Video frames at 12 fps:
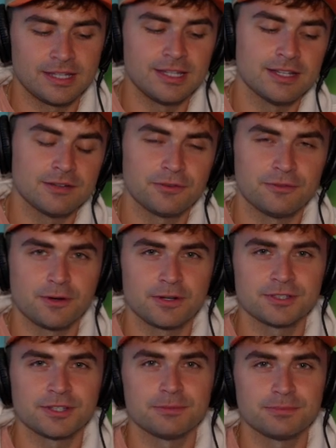he never
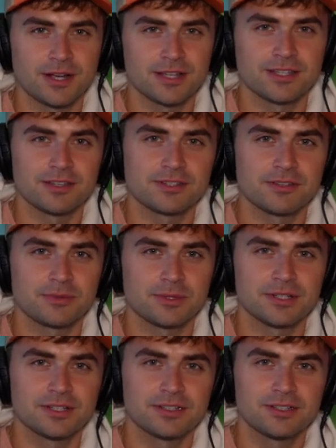focused on the process of
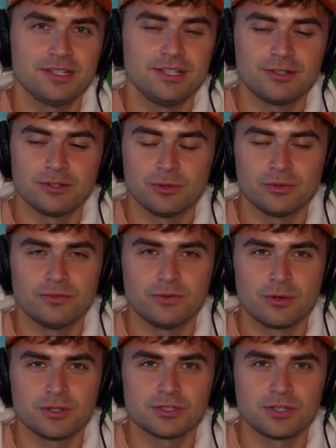winning. He could only
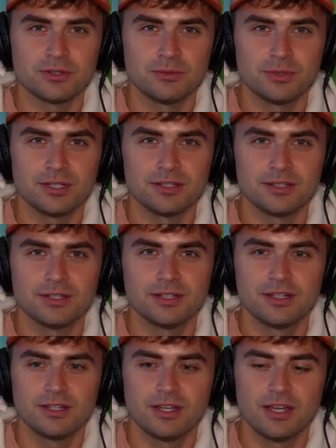focus on the win.
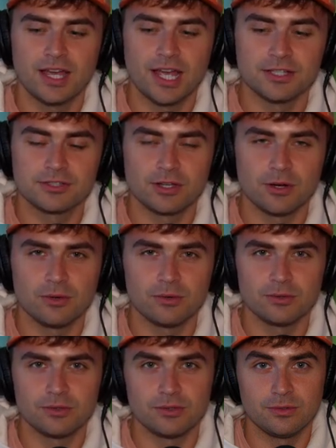And
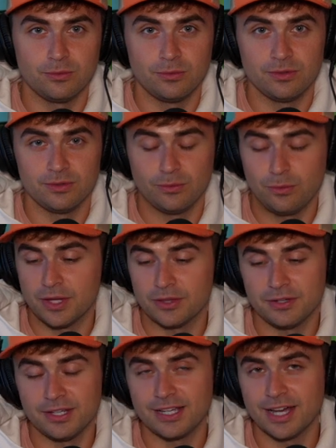so whether
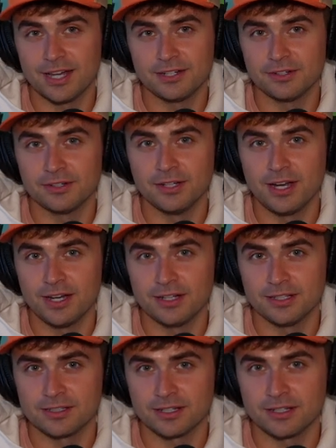he got it or not,
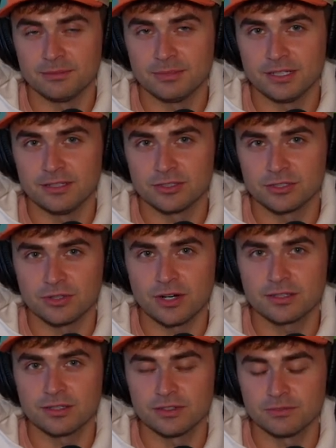it's going to be
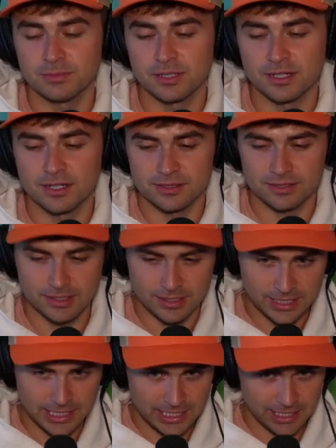destructive because
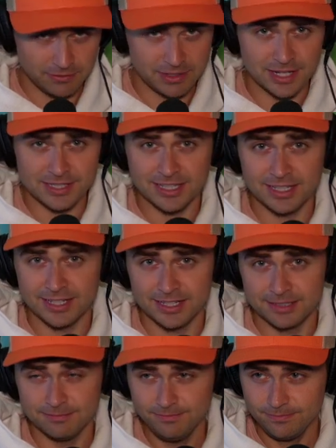if he doesn't get
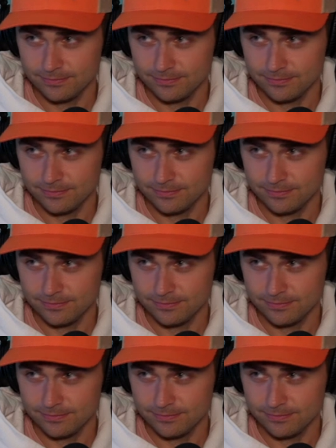it,